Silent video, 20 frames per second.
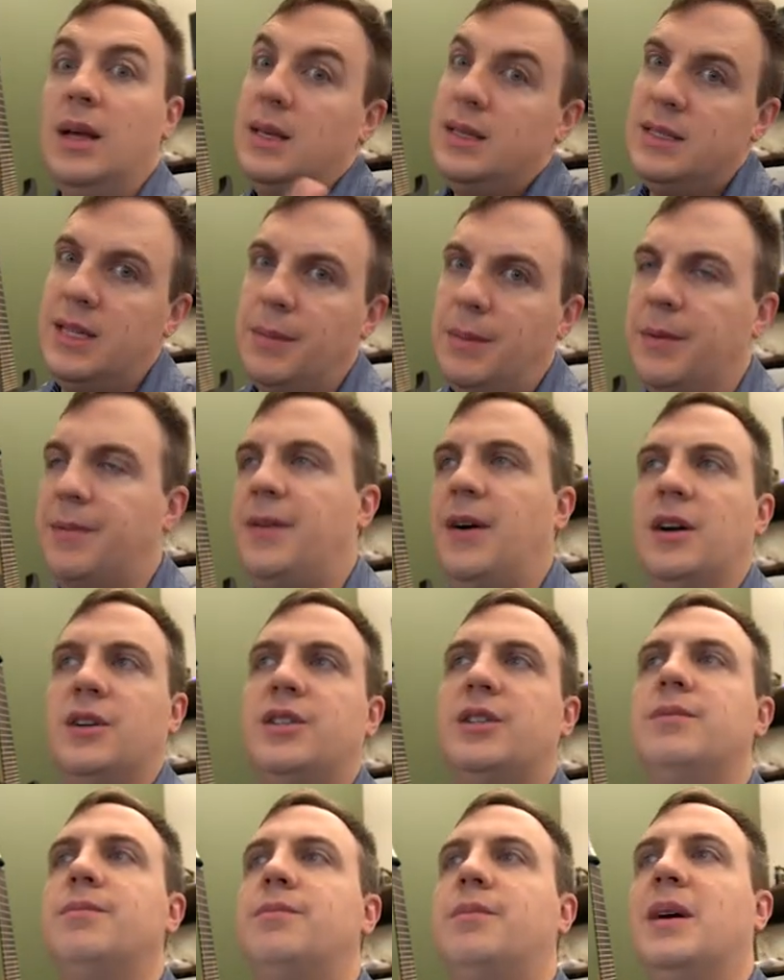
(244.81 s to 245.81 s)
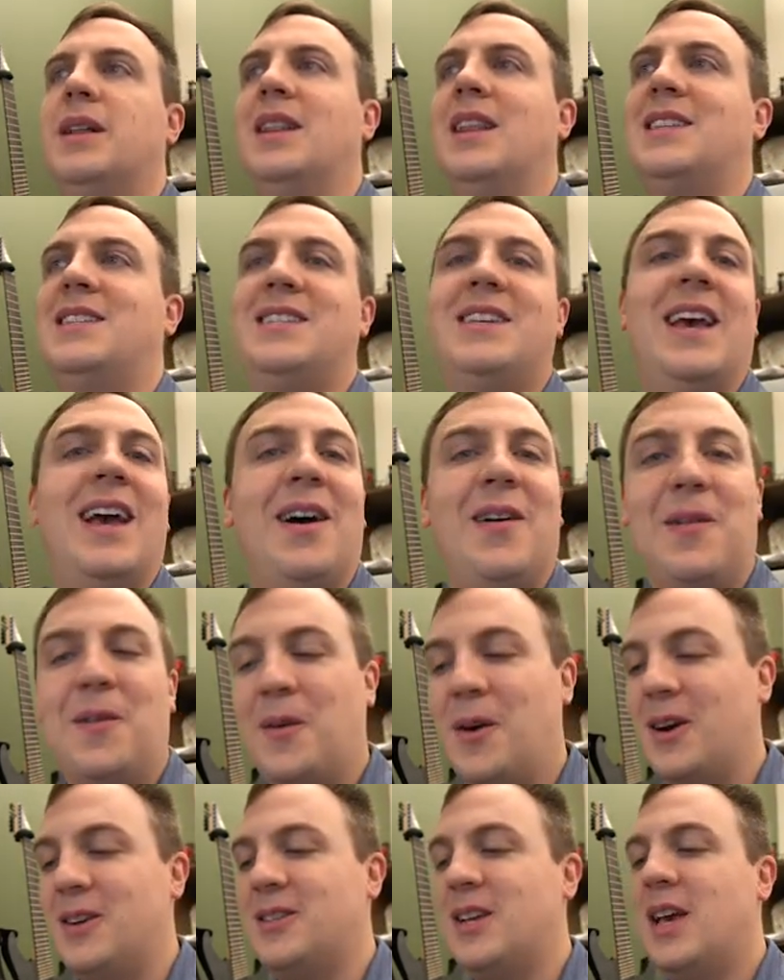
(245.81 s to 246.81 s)
Simple function, but let's see how it
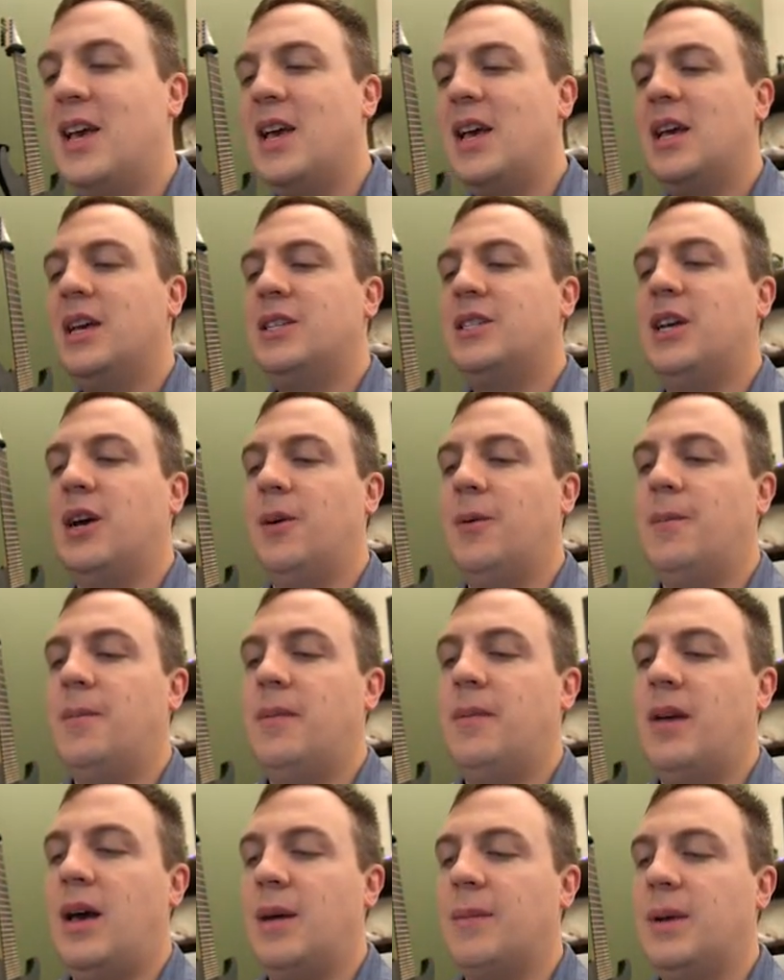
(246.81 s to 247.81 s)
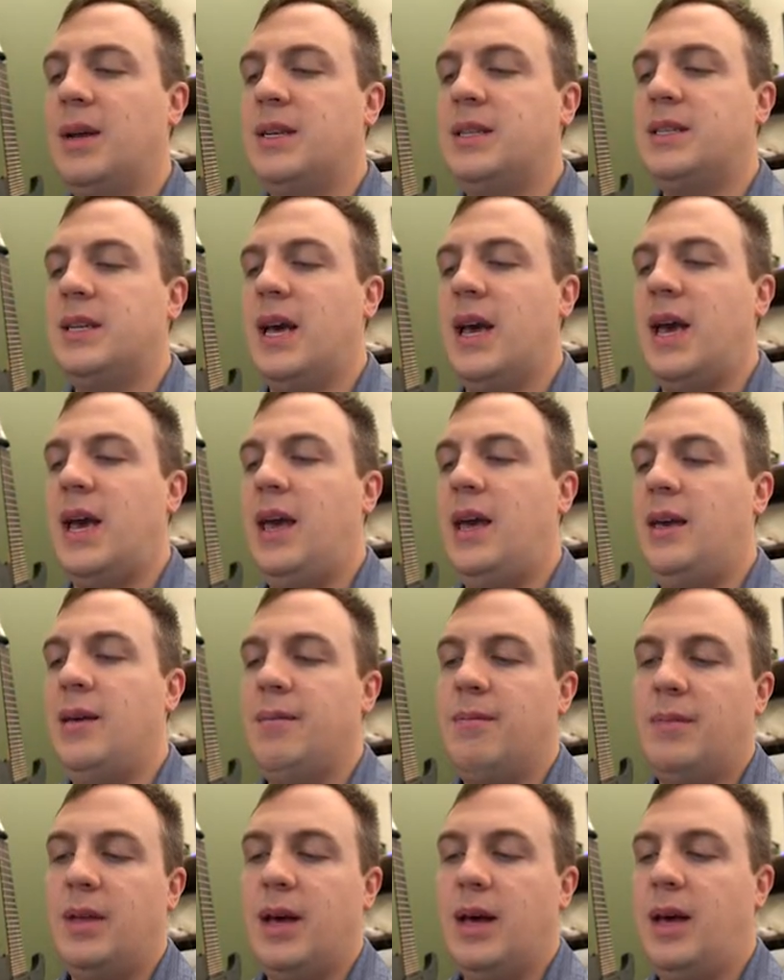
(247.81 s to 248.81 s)
works. So I'm going to say
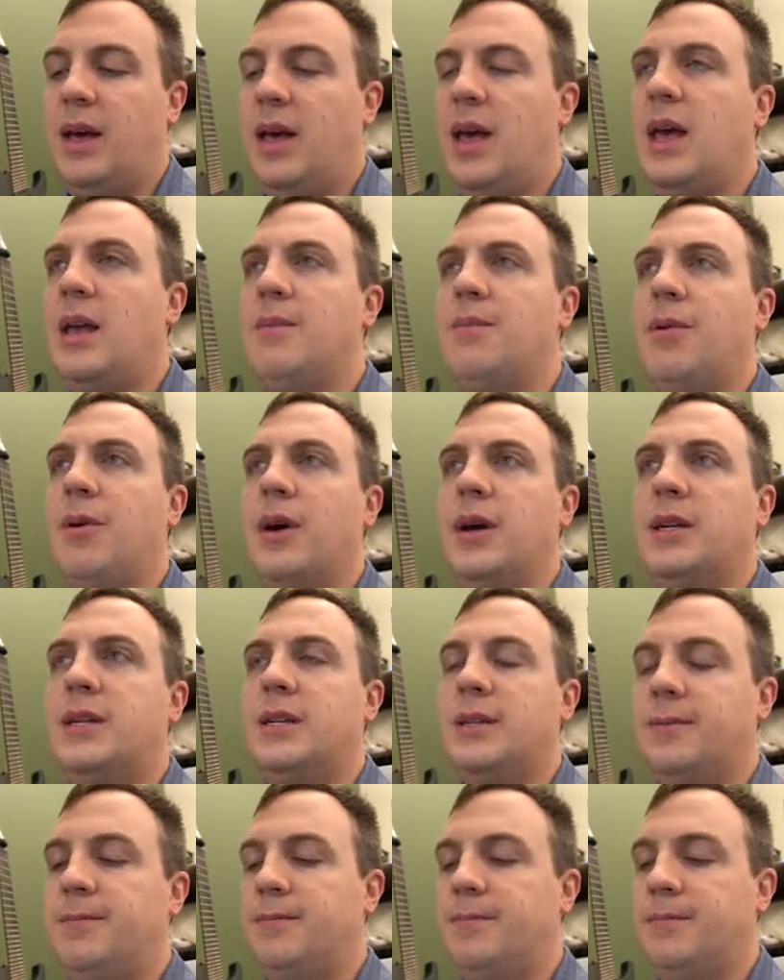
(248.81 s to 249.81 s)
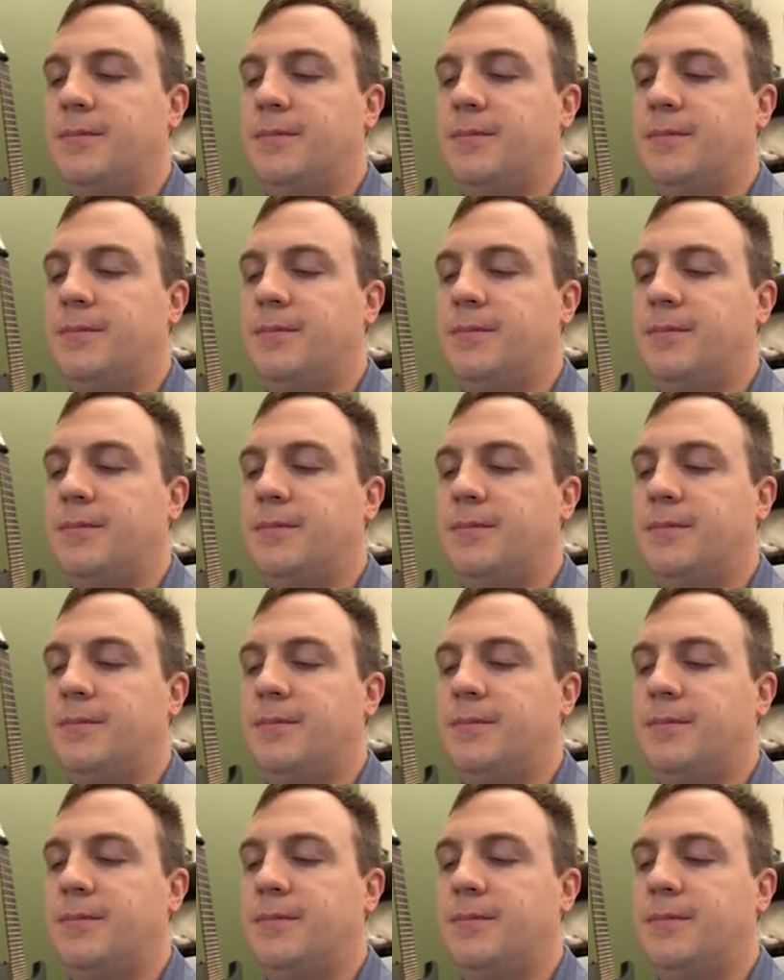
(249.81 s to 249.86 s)
uh, input.